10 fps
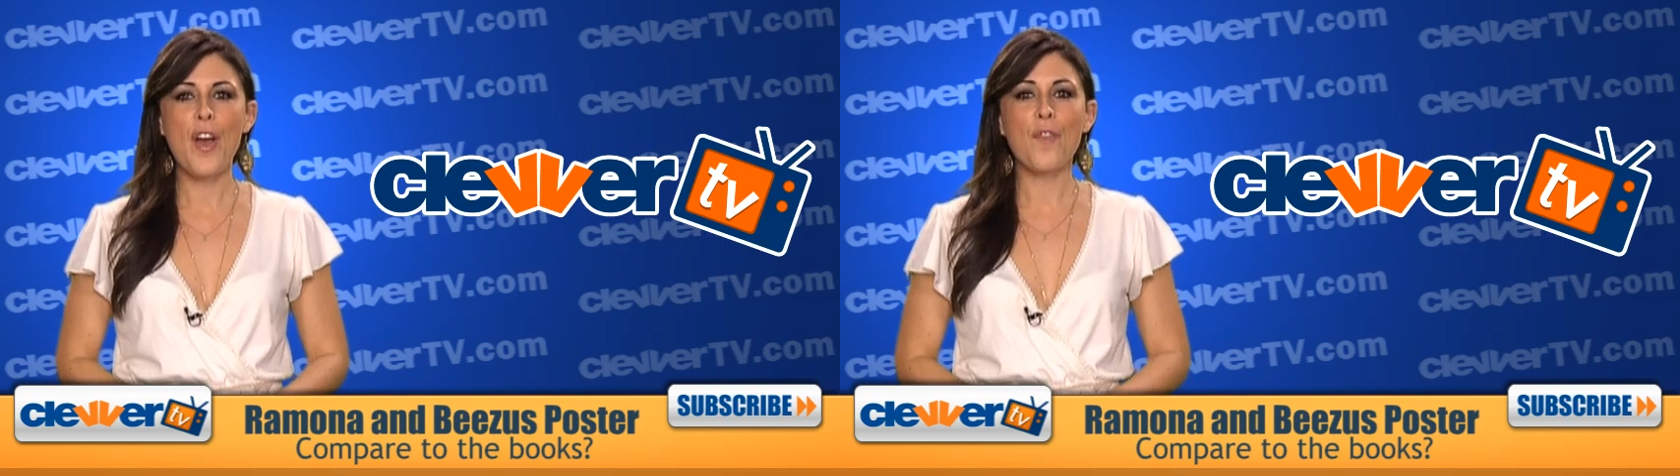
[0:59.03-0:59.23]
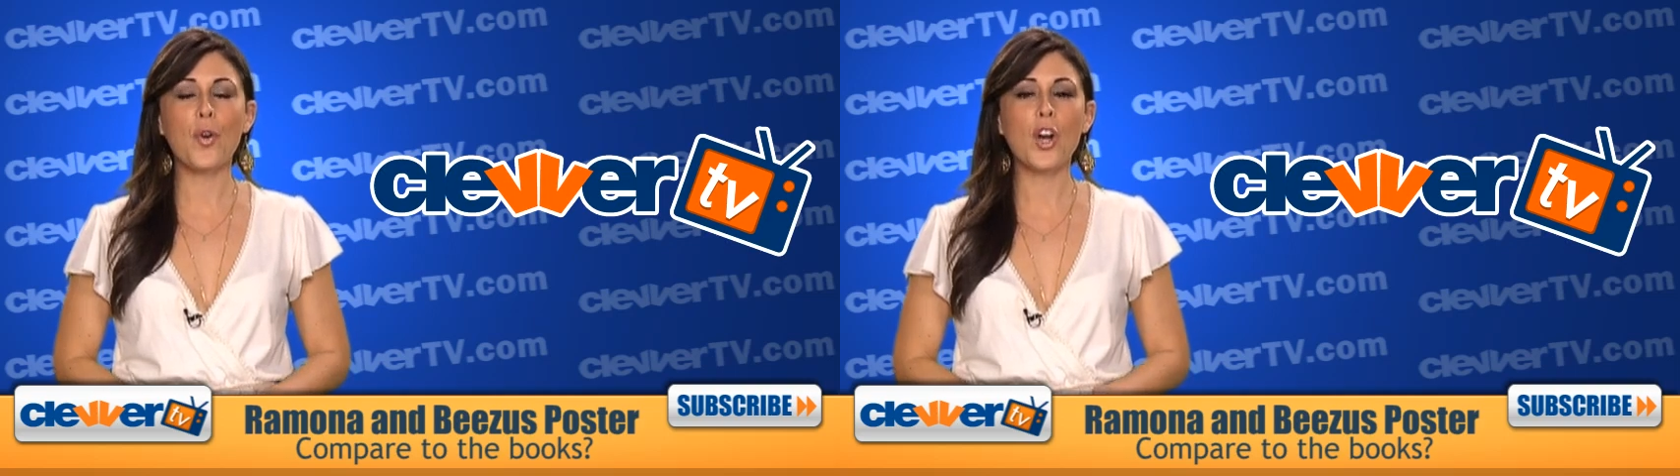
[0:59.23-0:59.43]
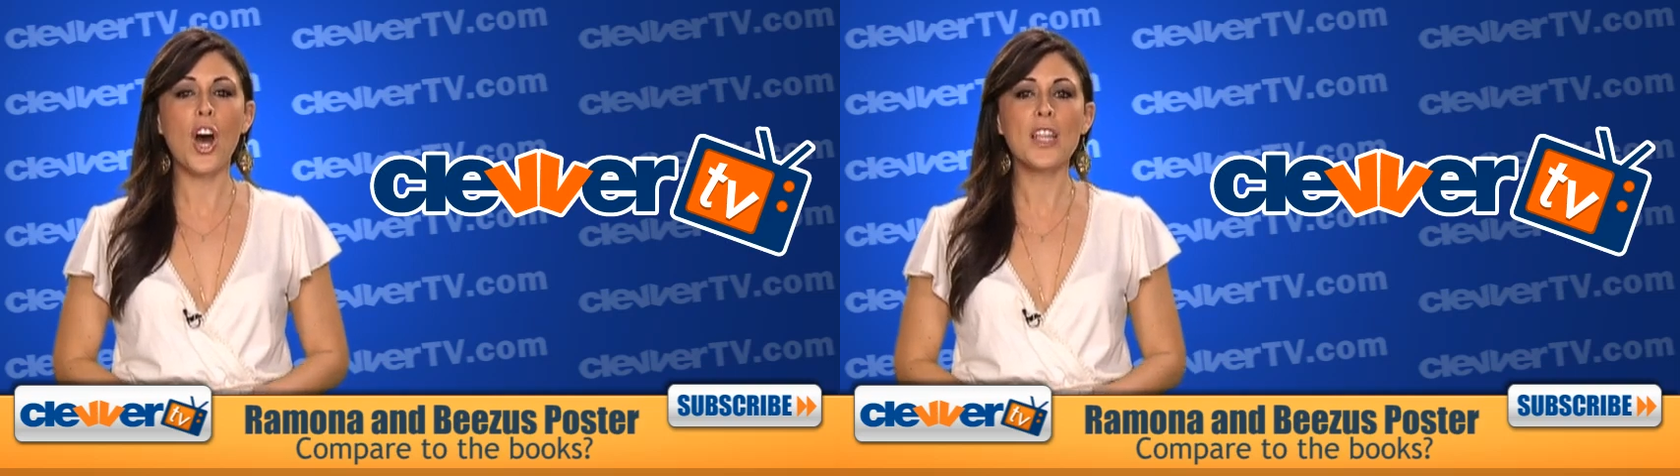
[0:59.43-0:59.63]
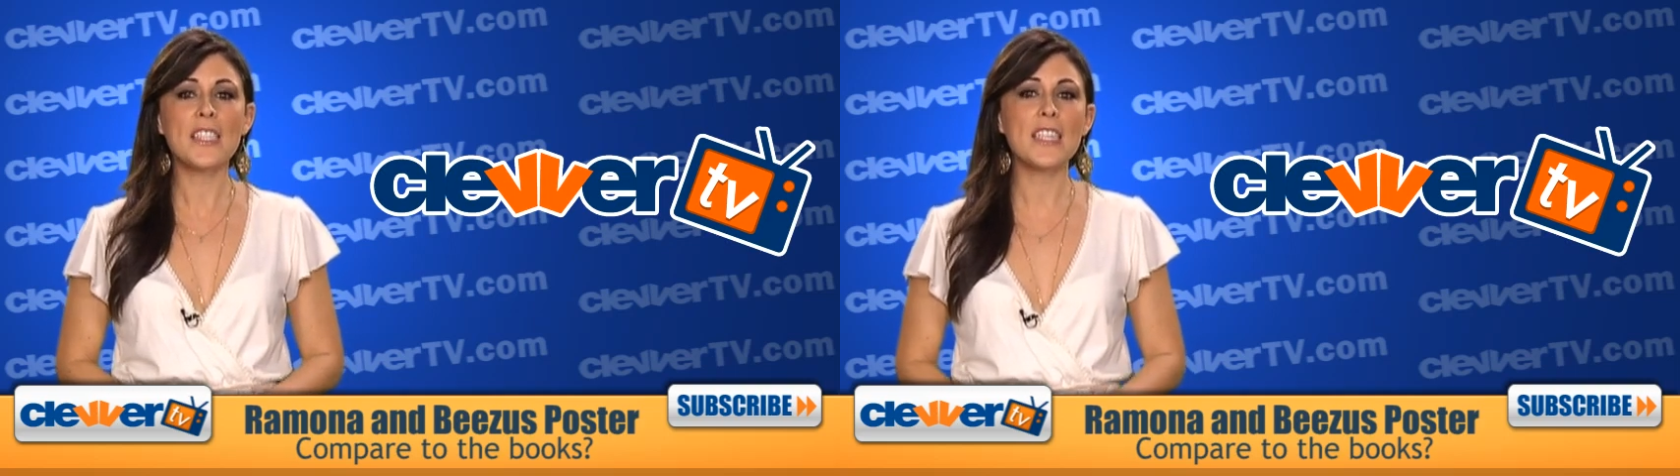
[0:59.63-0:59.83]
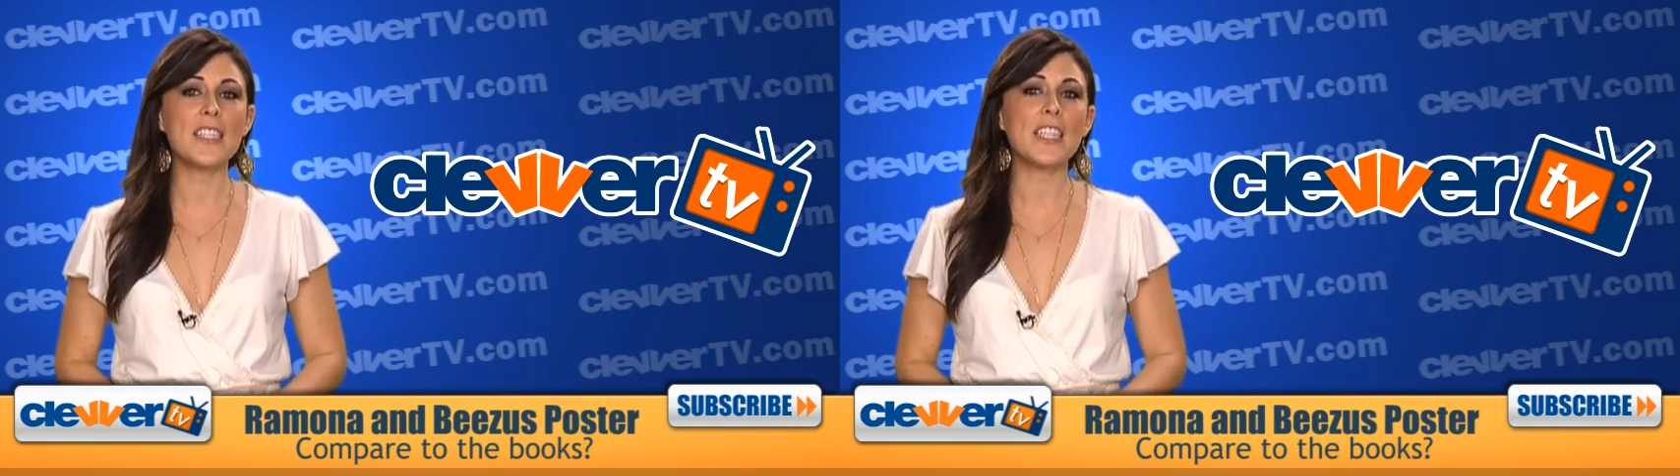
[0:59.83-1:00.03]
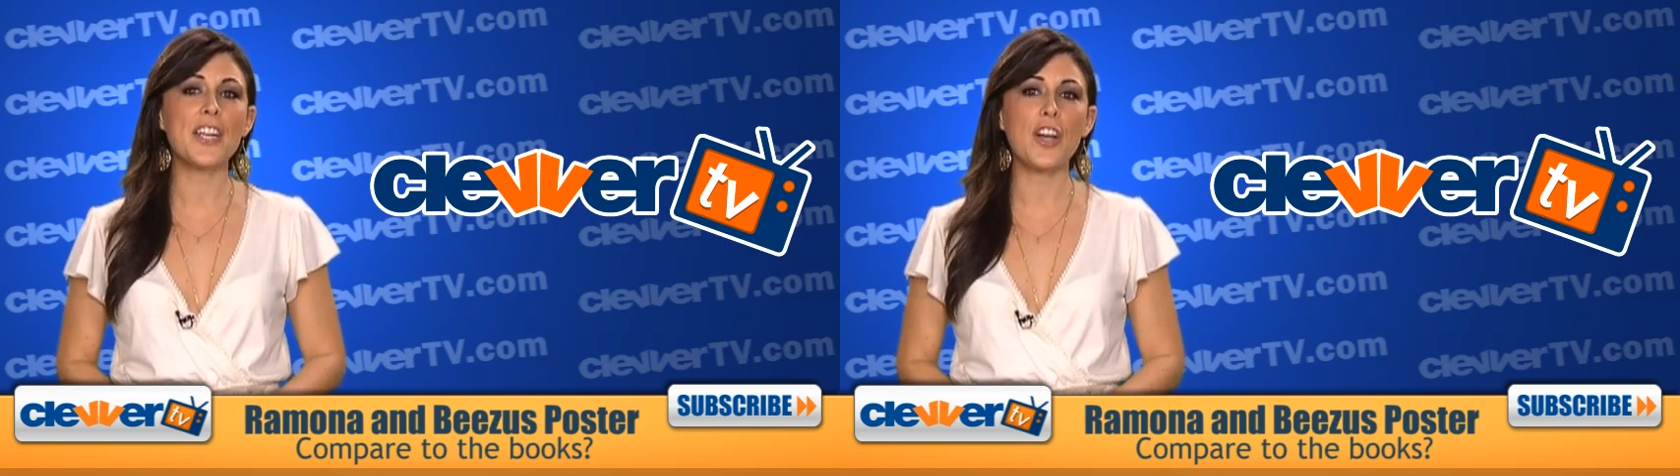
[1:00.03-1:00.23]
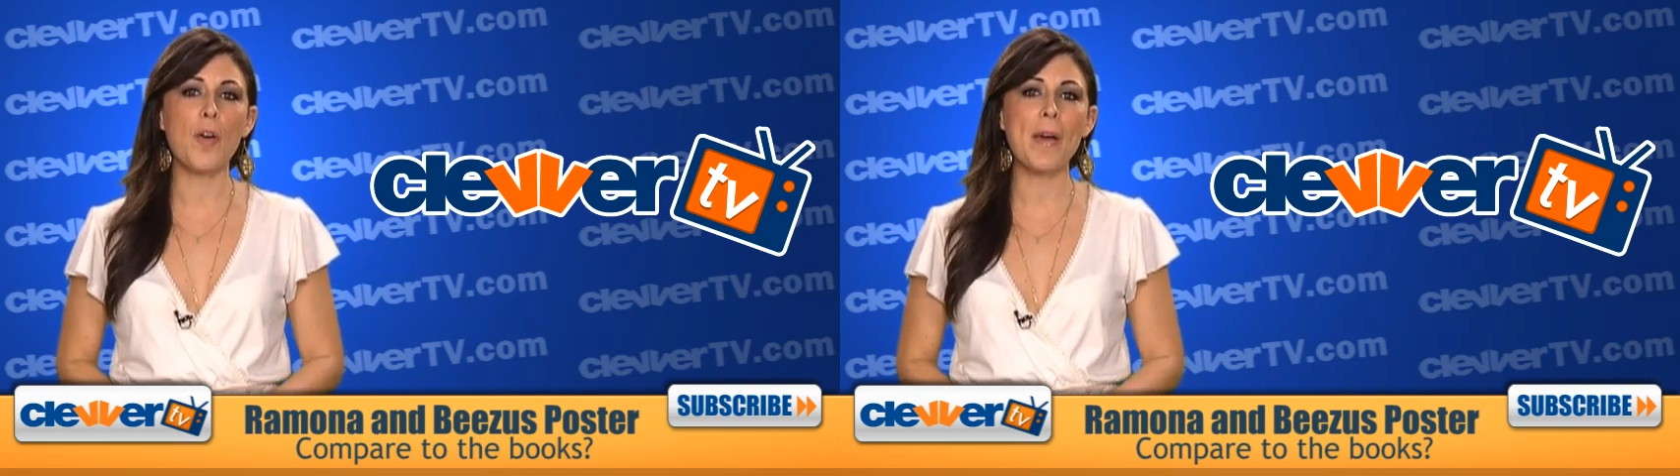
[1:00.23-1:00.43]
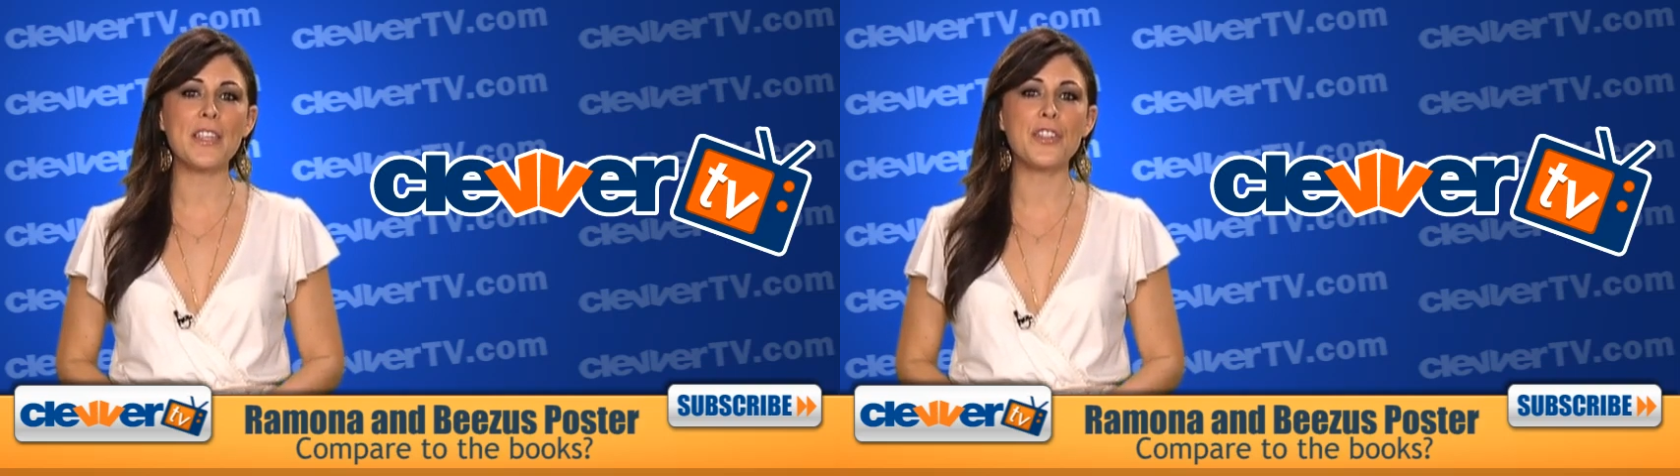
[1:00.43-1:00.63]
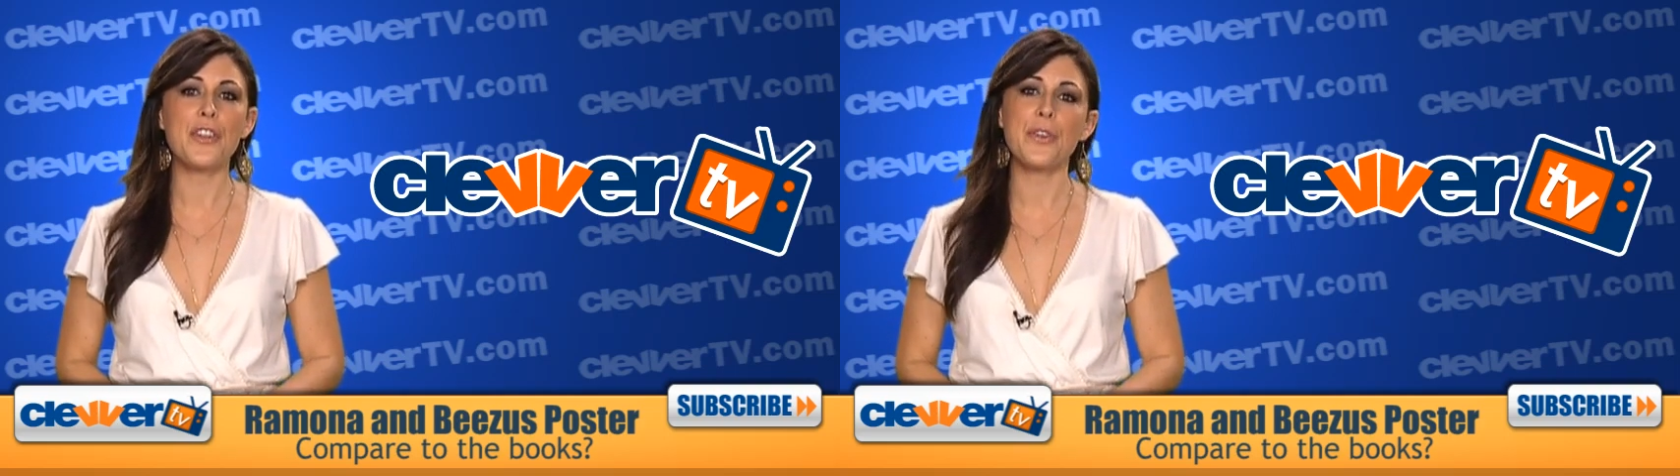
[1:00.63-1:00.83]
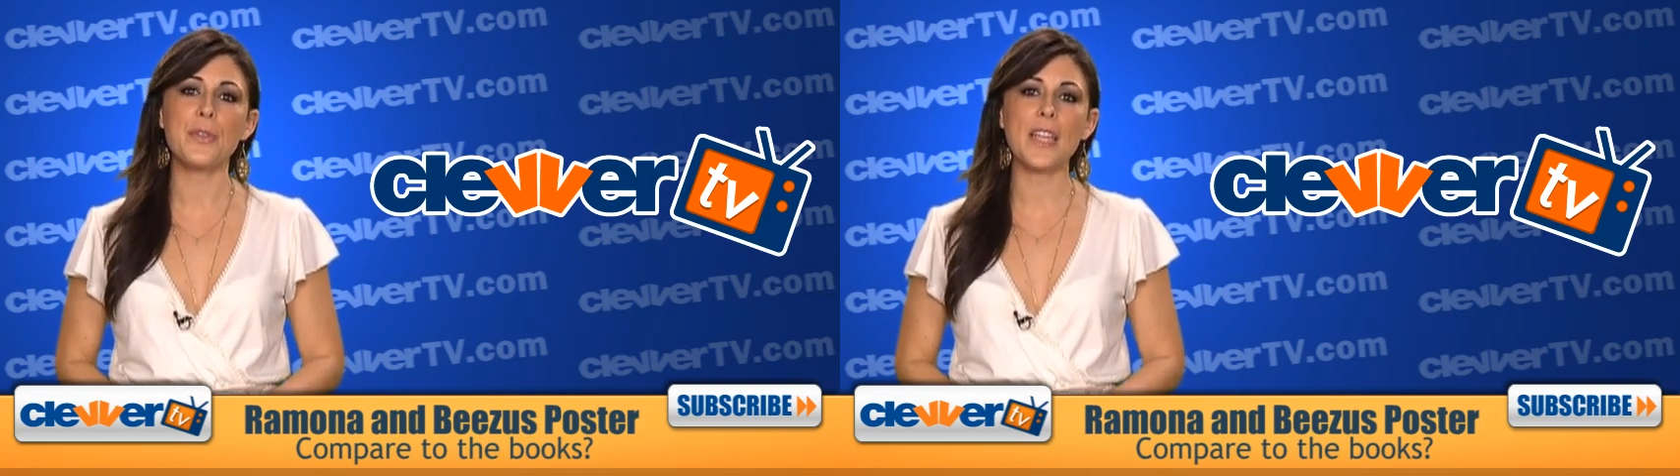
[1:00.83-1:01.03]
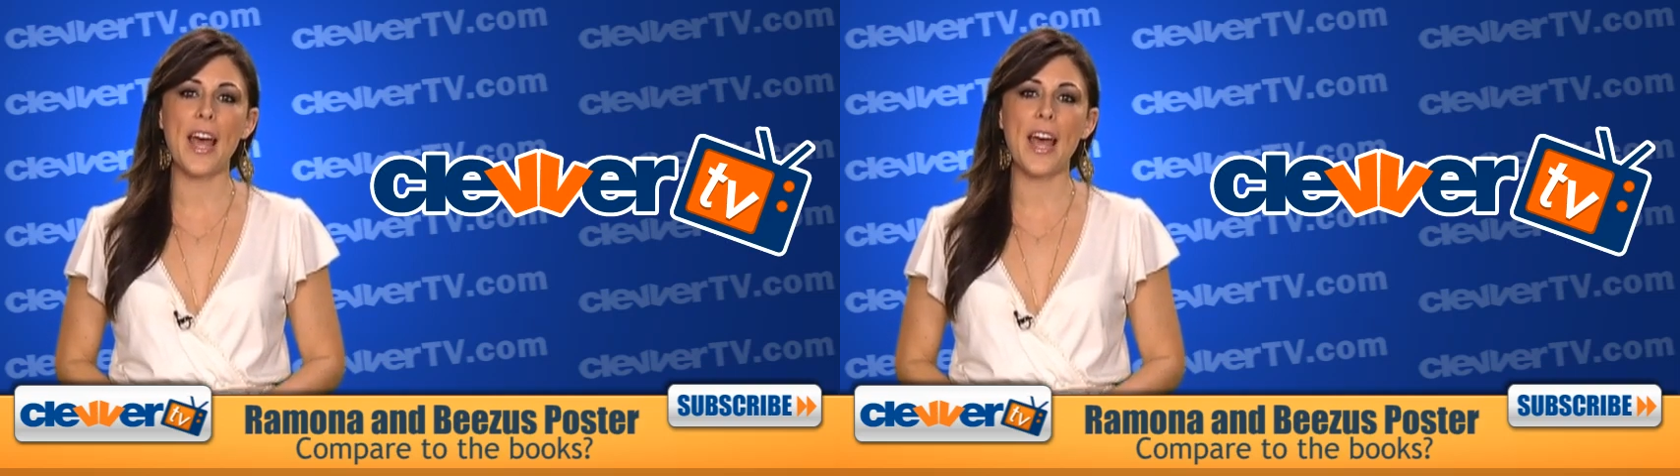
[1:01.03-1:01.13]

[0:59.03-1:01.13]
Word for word: For constant Selena Gomez news,